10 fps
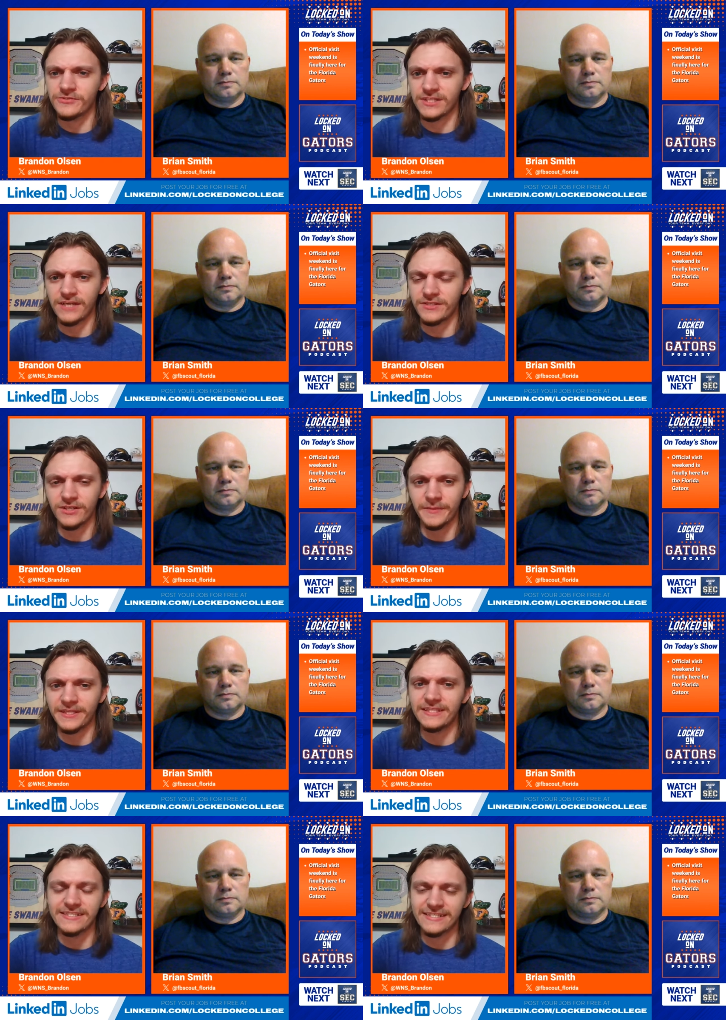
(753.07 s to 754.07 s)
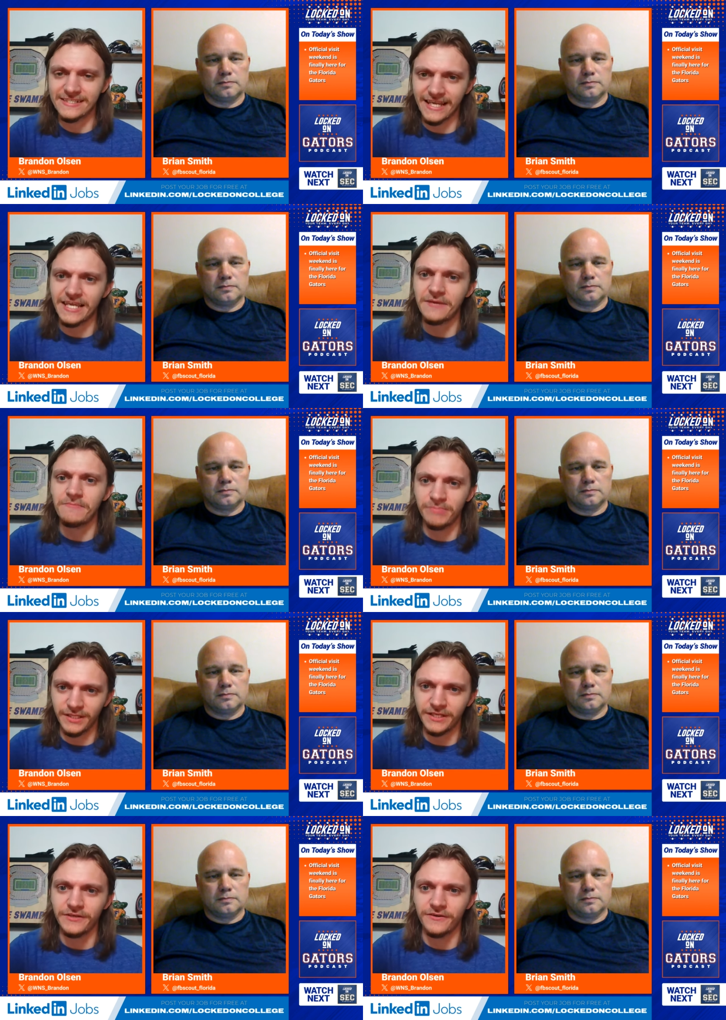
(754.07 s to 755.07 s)
Speaker 1: just gonna have to talk about the same
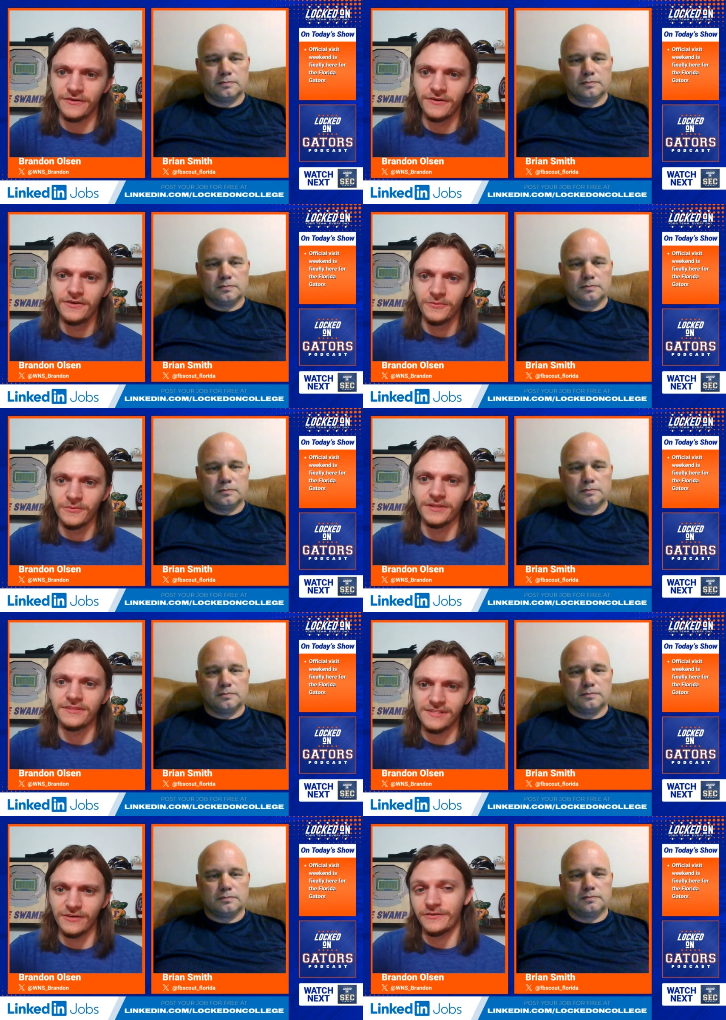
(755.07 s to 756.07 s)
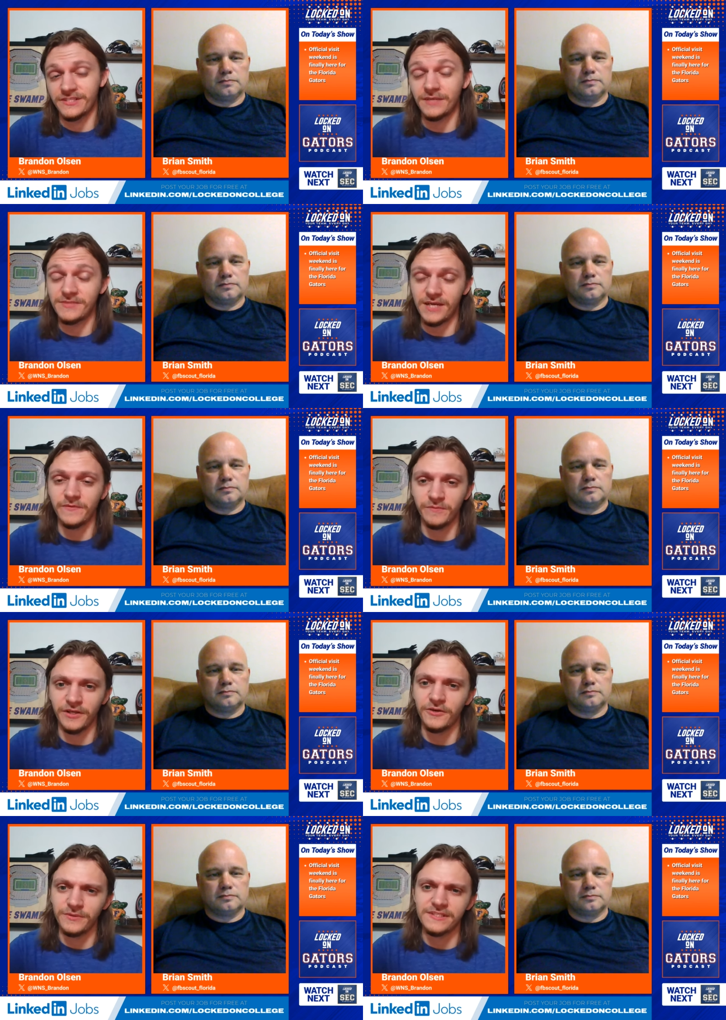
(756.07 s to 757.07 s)
player with the, or the same type of
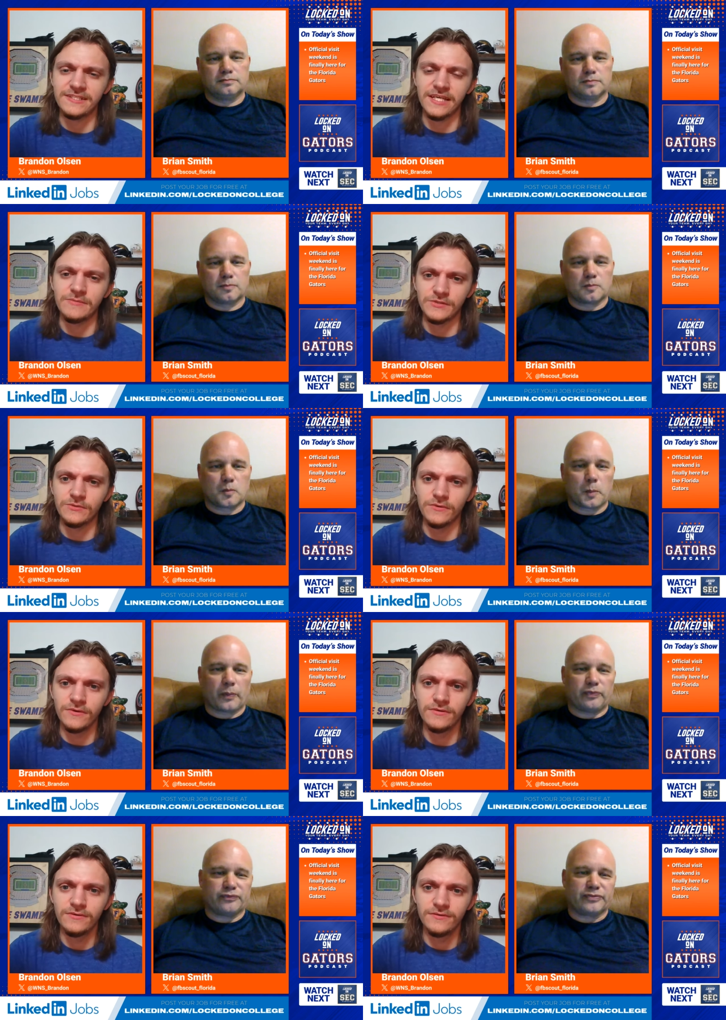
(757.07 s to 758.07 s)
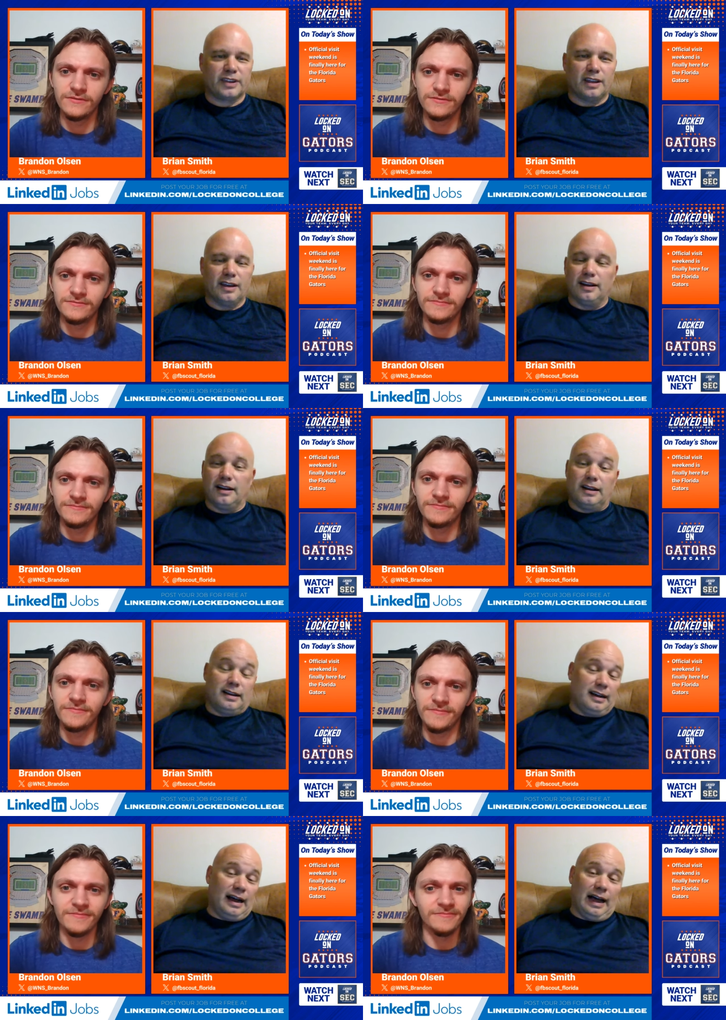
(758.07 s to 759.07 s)
player with the same school?
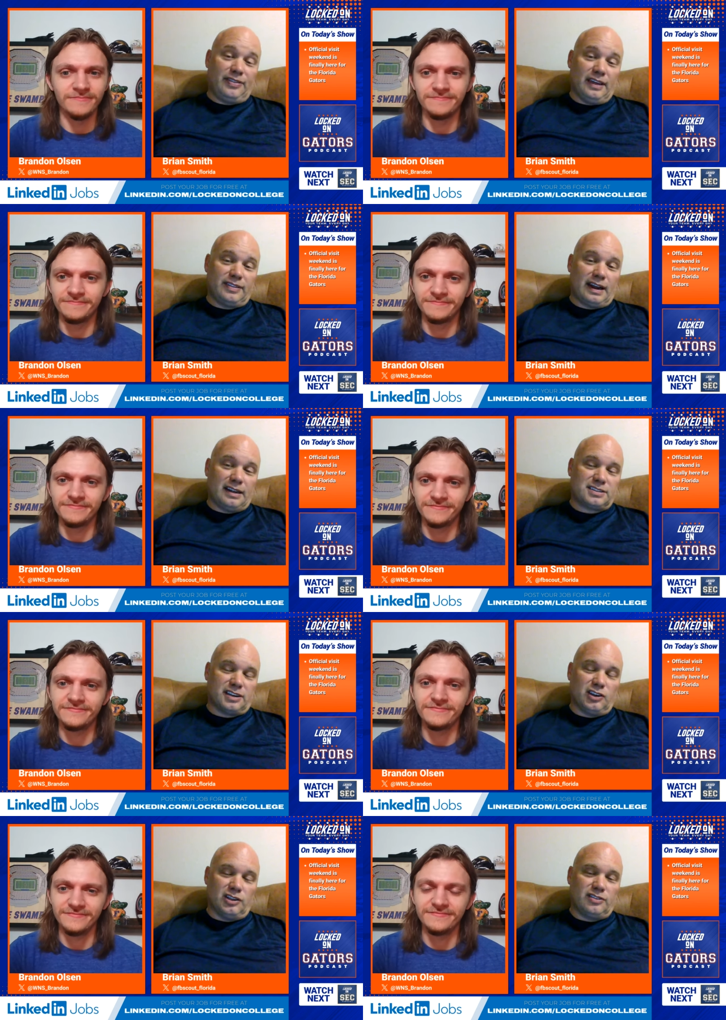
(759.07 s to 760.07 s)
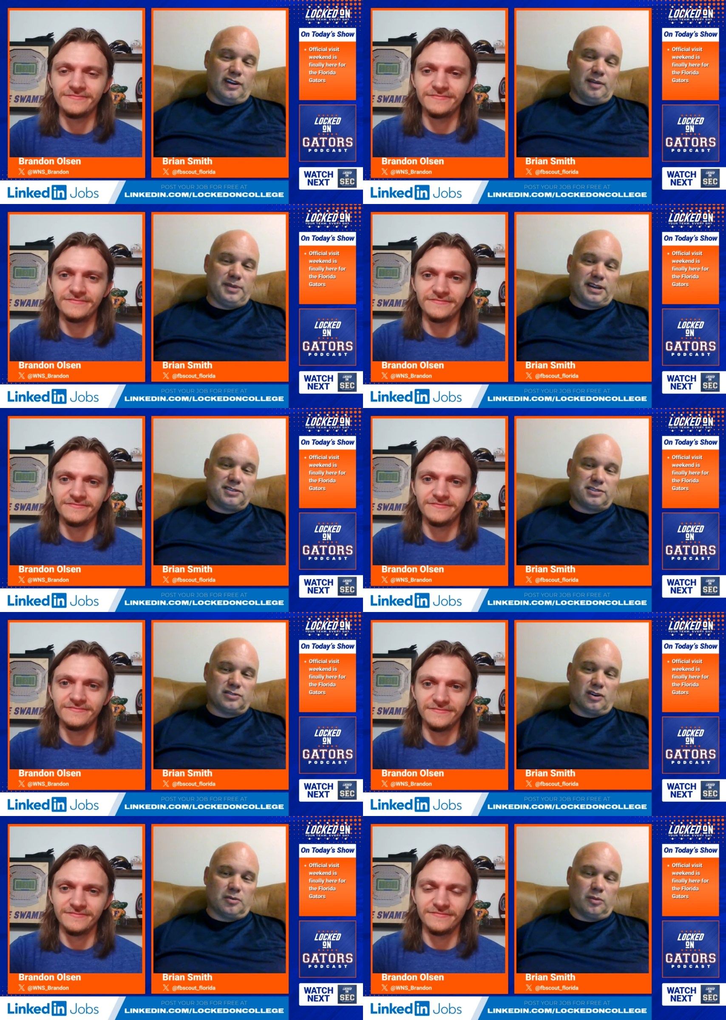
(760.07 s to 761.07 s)
Speaker 2: I think that it's a good thing because there's
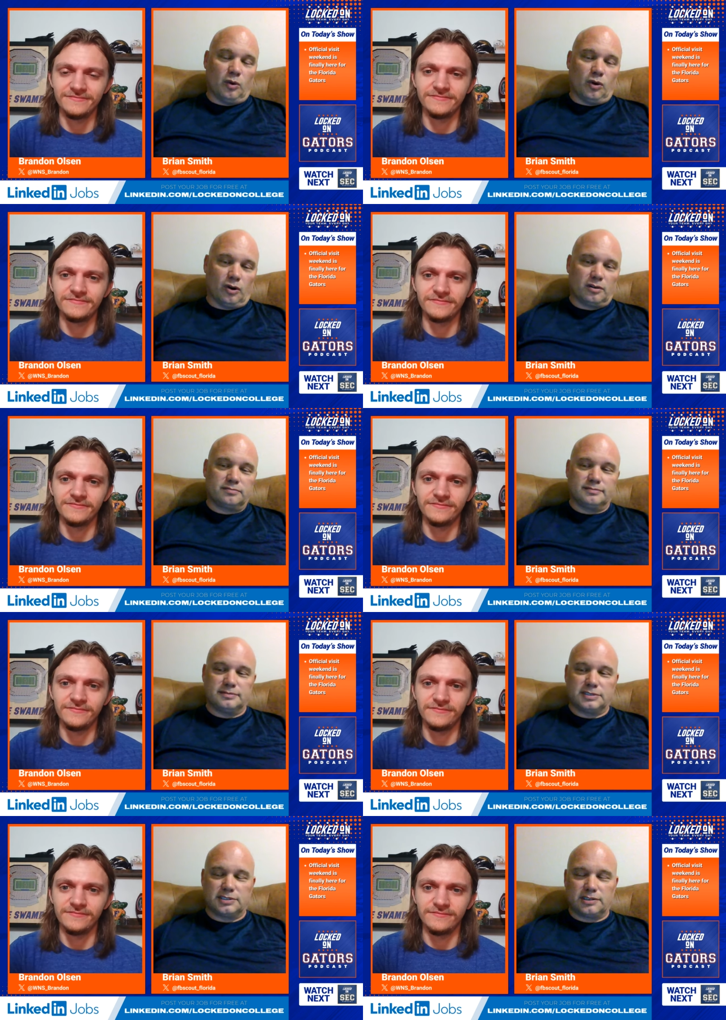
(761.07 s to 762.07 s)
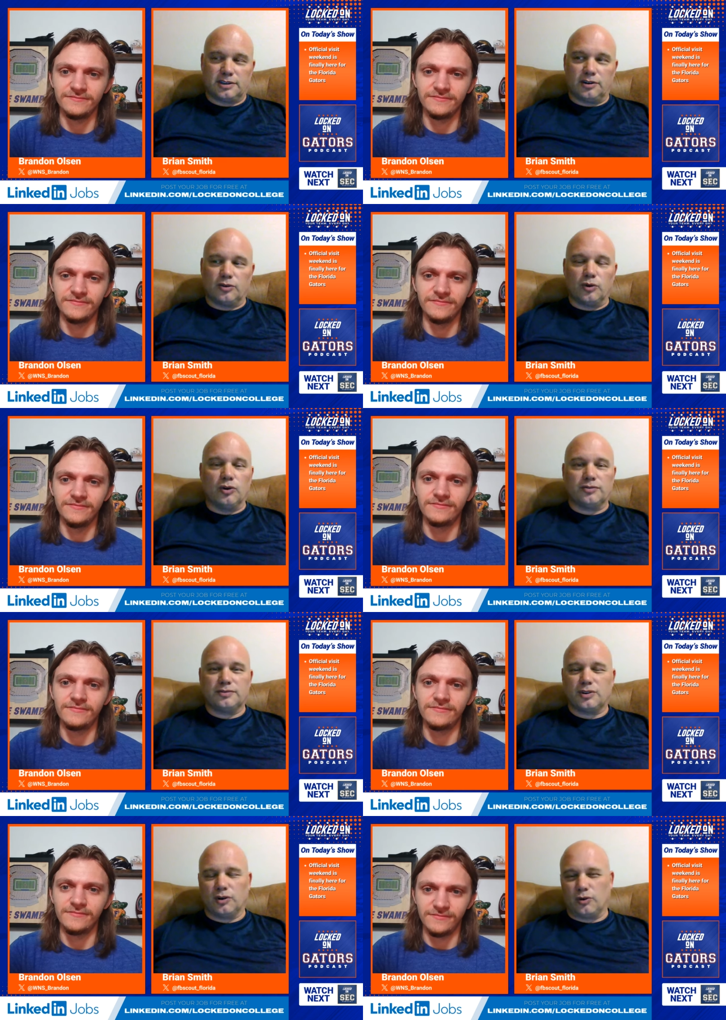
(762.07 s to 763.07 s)
a little more congru-
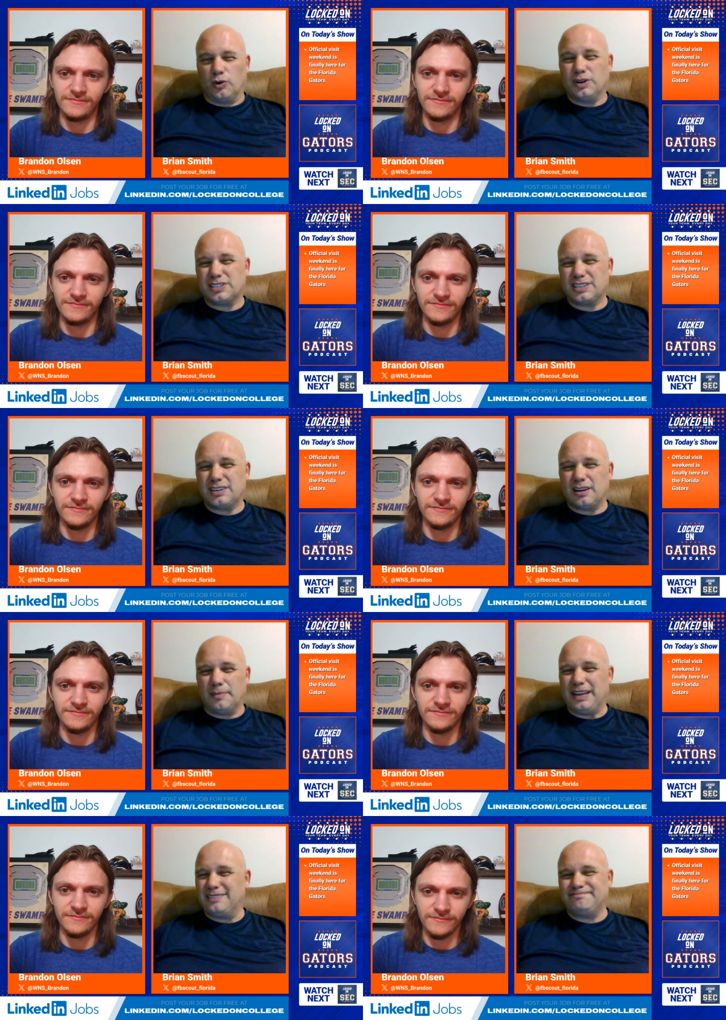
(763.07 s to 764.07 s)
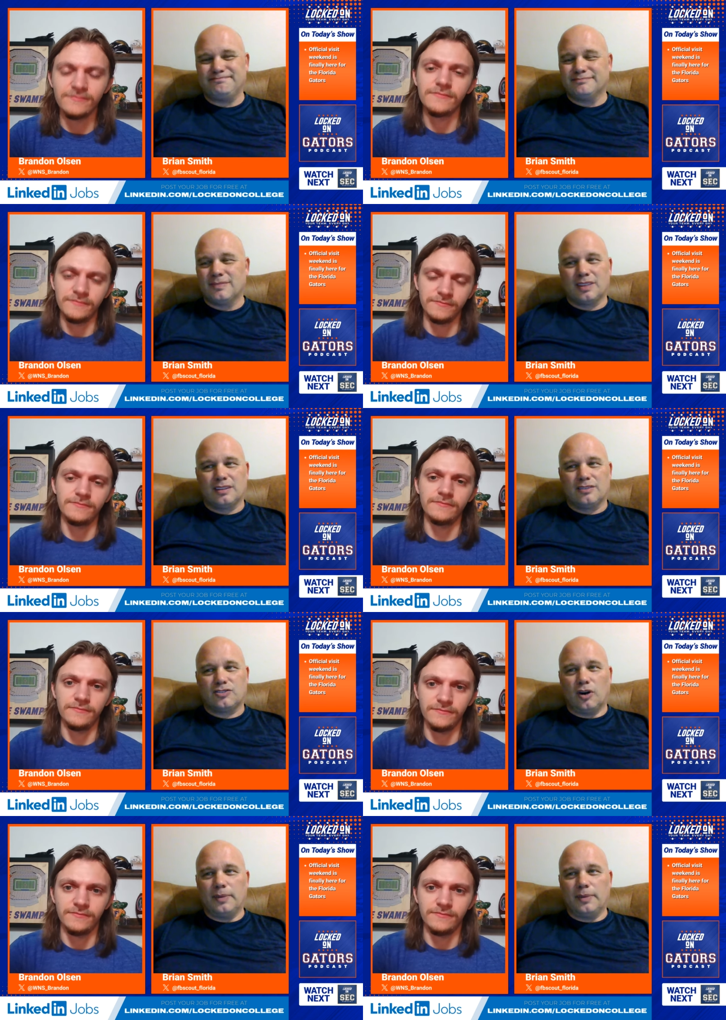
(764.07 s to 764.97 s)
congruency. I mean, so